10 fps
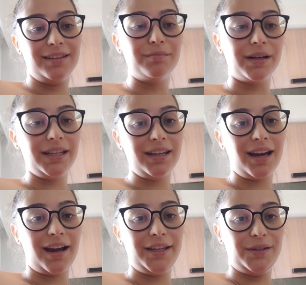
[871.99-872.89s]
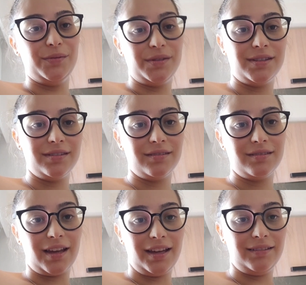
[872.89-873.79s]
the money
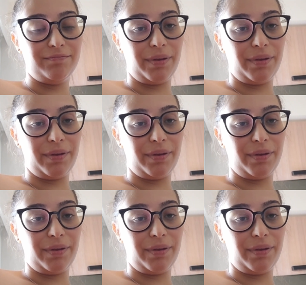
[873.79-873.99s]
I